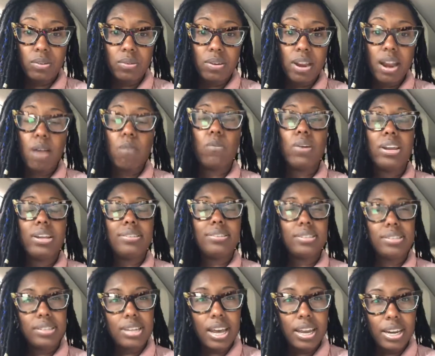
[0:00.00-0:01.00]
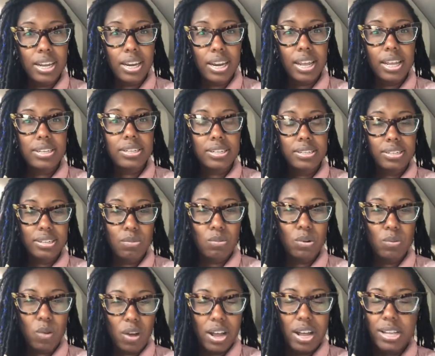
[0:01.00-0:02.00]
and I went and studied it to see what it
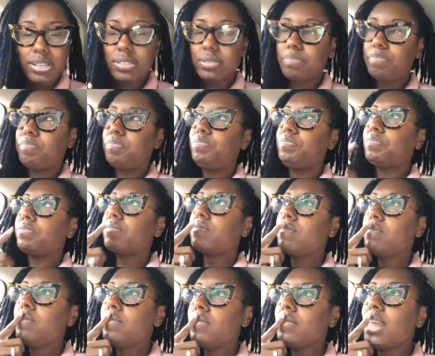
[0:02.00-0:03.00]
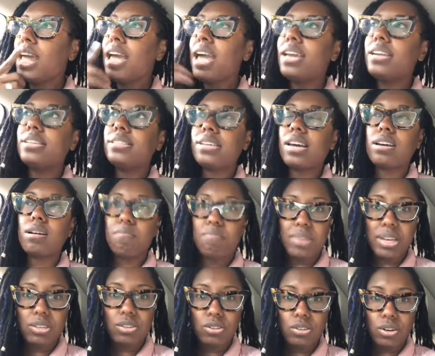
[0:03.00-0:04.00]
was. And it's like a
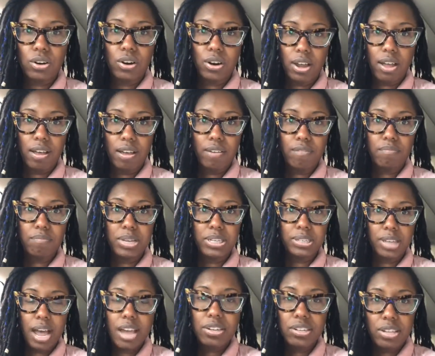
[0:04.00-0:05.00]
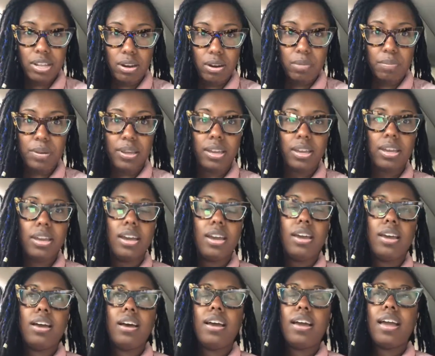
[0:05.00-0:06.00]
mixture of massage therapy
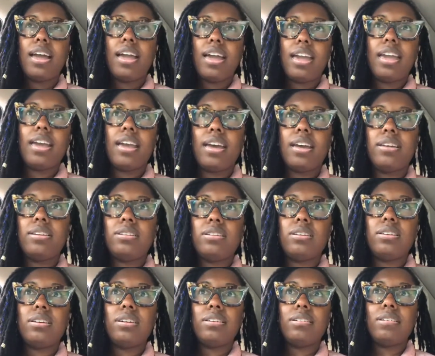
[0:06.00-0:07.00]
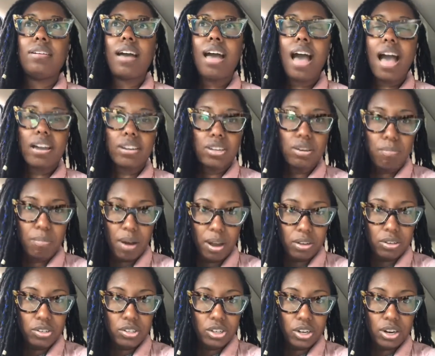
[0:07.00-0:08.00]
and
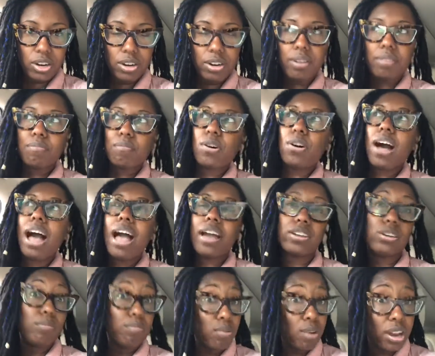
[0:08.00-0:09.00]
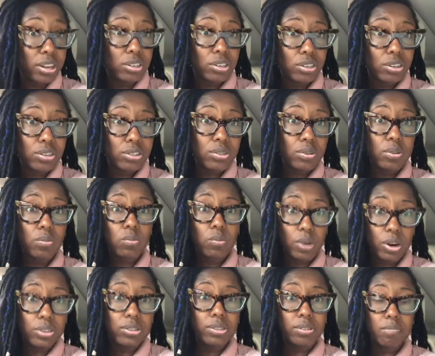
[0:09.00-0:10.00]
acupuncture, acupressure, so it
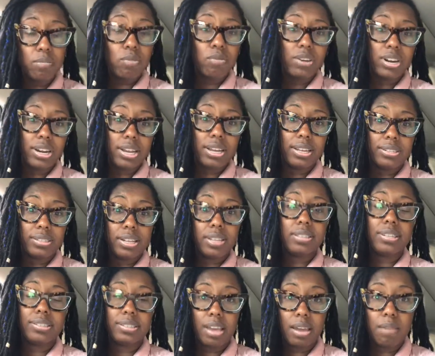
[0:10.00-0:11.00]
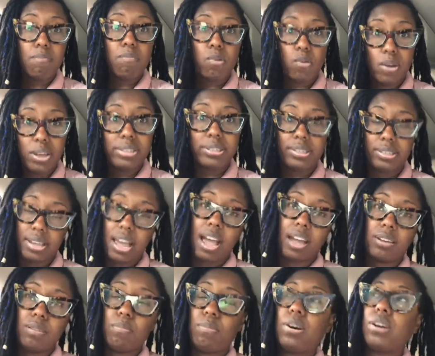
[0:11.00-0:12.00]
works the meridians and the same points as
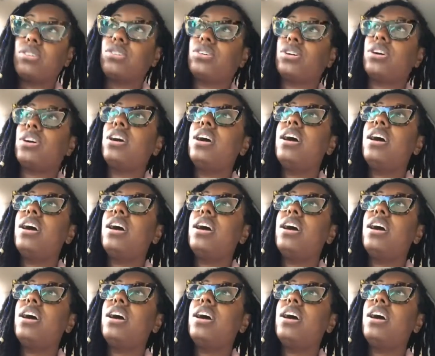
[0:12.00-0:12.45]
acupuncture,